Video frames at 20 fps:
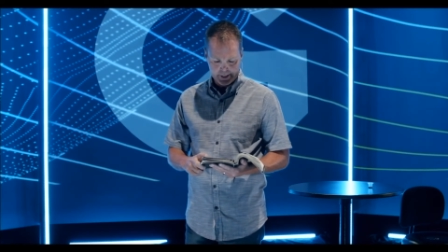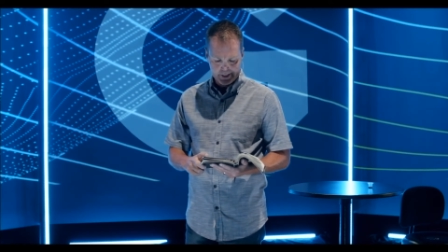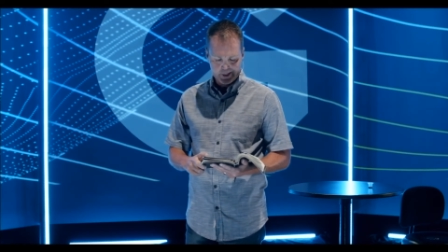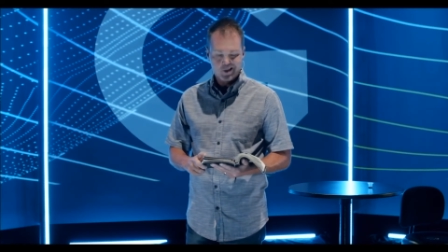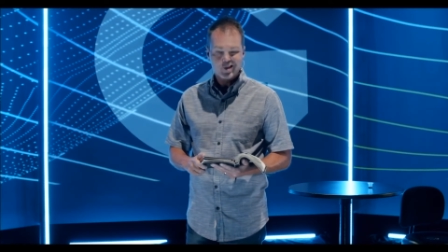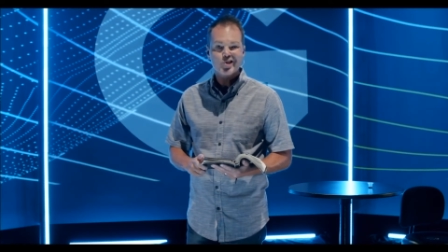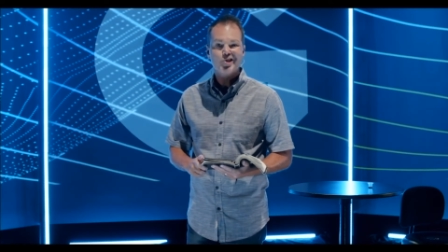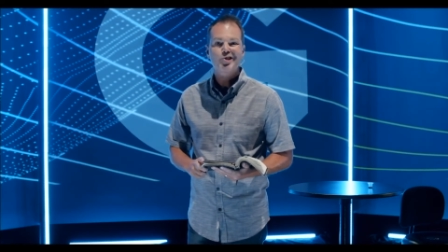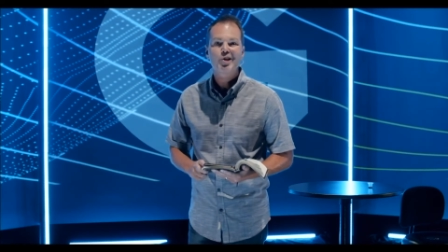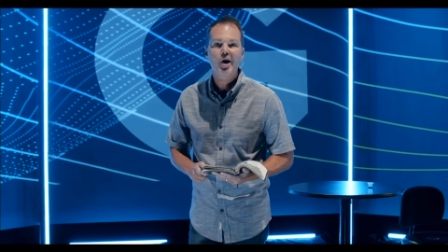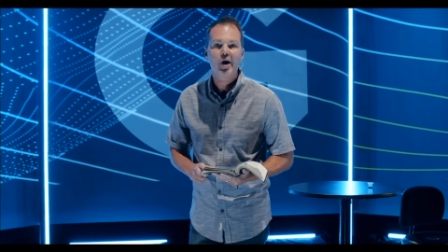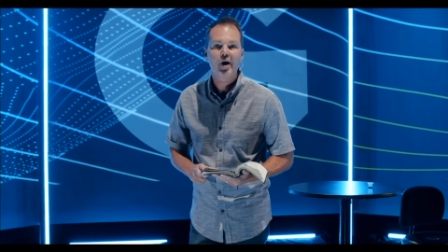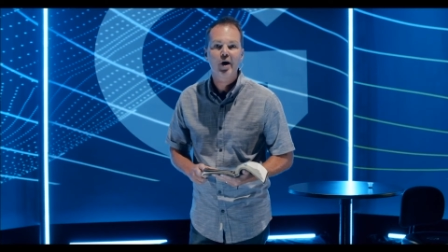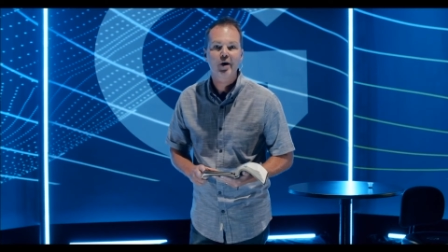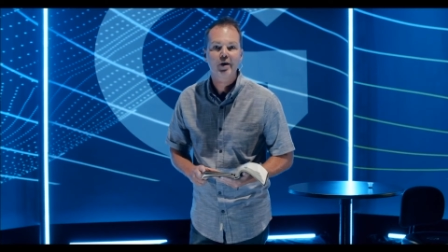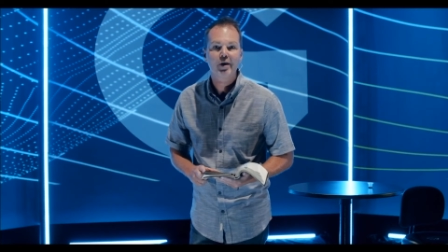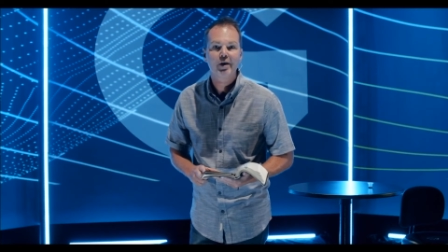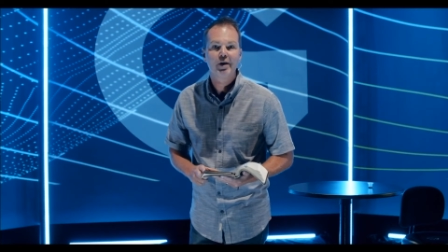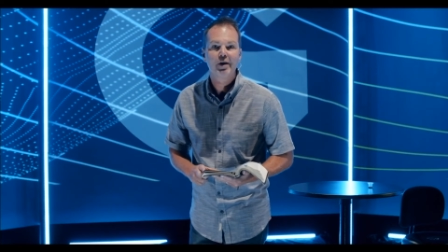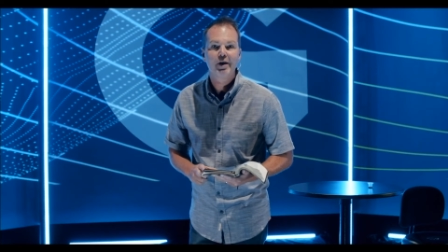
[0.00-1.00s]

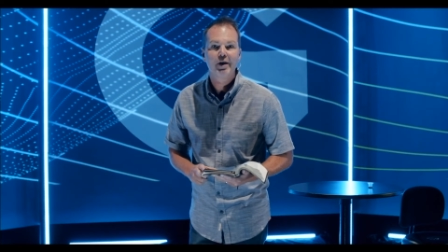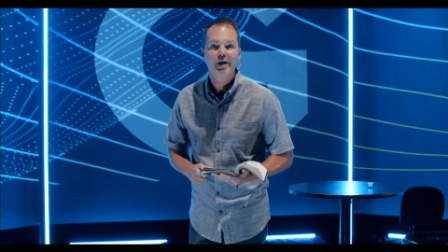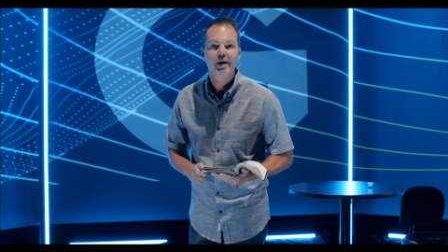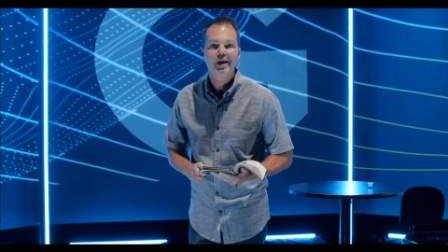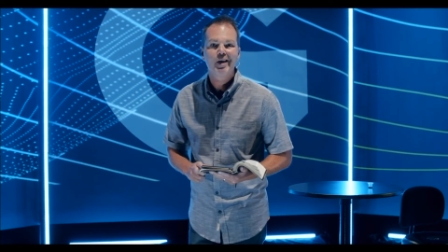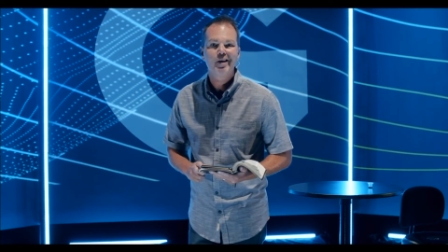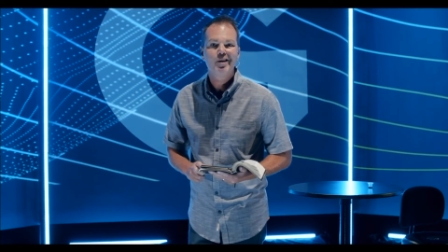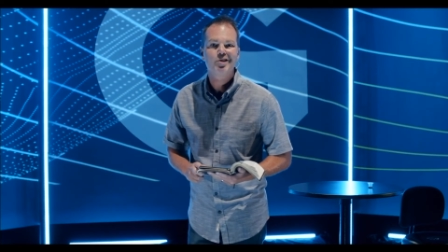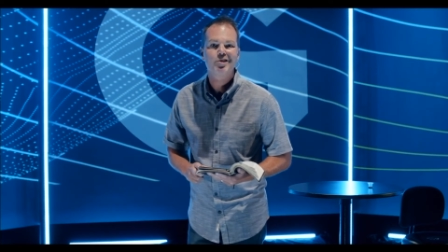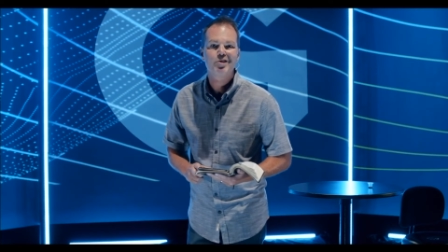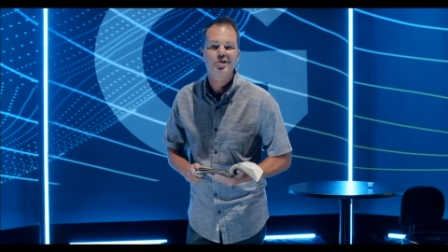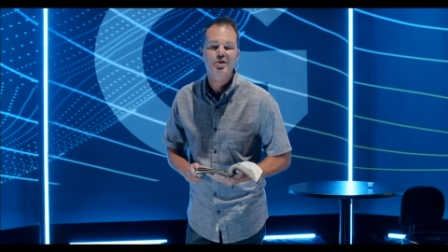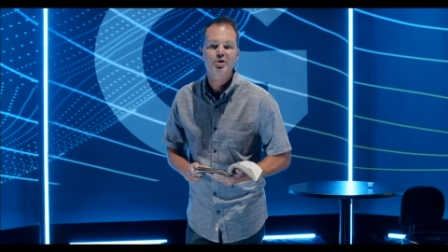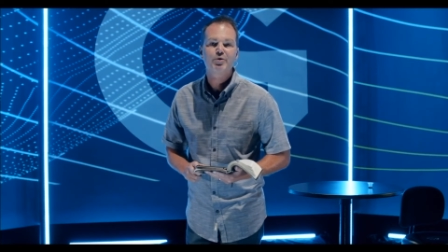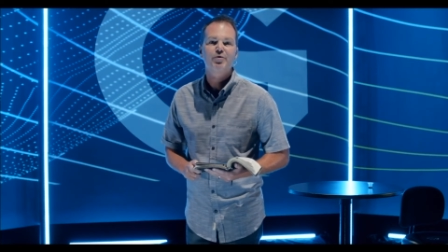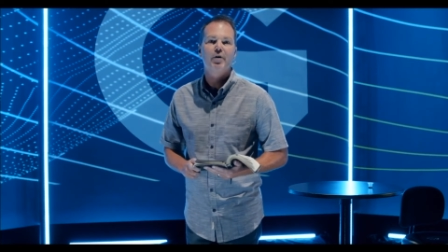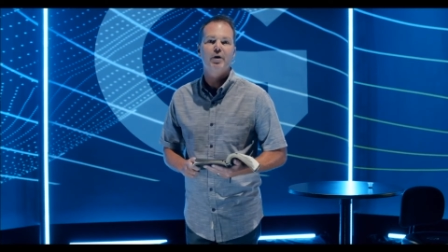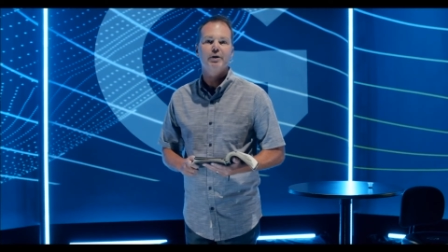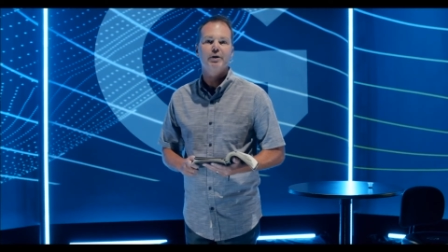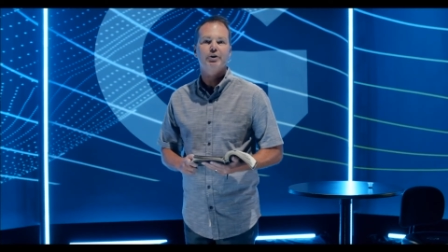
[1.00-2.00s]
stuck in his
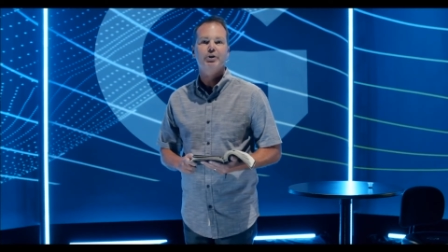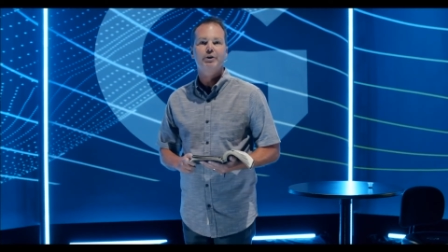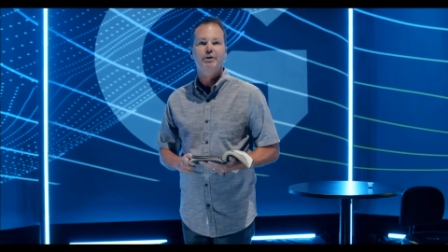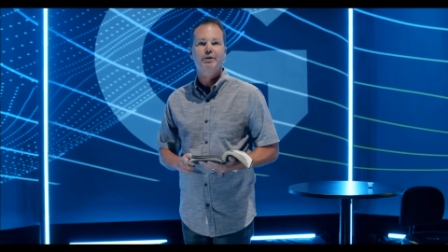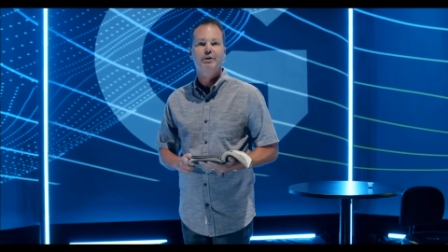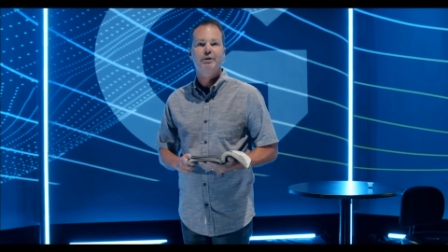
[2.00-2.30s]
dysfunction.